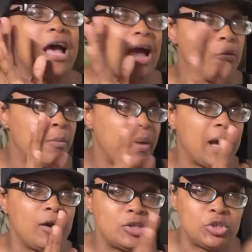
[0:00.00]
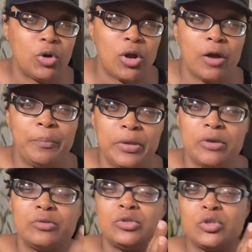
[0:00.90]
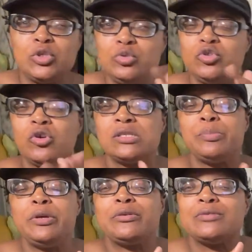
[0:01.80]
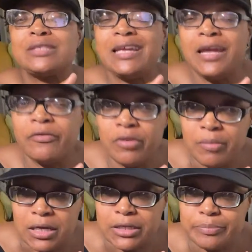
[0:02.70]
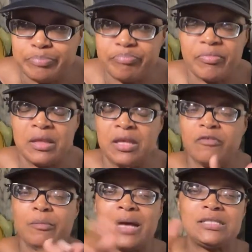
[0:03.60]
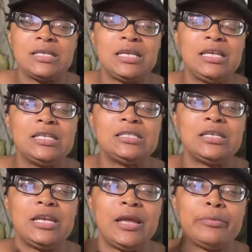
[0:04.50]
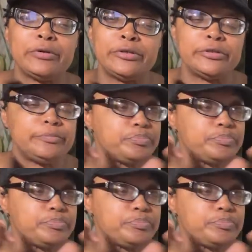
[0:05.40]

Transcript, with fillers: I would buy a jar of pickles or two jars of pickles every month. Give them out to the kids in the neighborhood.